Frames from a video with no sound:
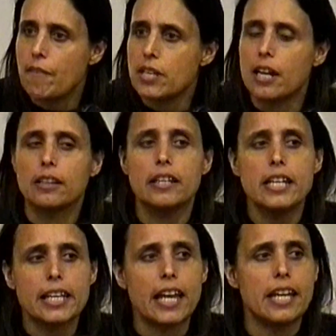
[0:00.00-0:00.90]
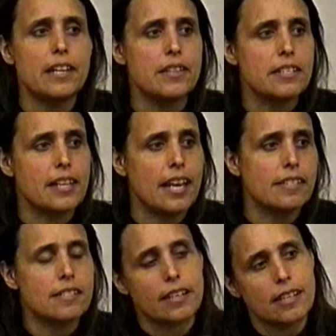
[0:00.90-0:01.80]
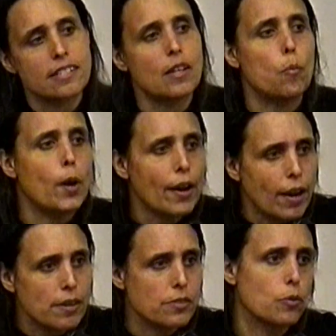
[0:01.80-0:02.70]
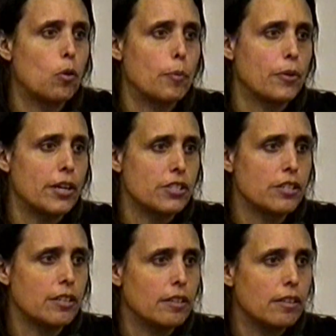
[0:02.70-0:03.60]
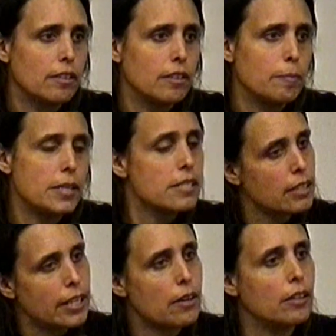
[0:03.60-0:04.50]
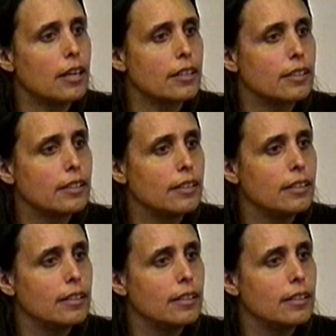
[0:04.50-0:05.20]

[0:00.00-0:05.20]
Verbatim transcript: having not litigated these cases against the Weyerhaeuser corporation, basically out of luck.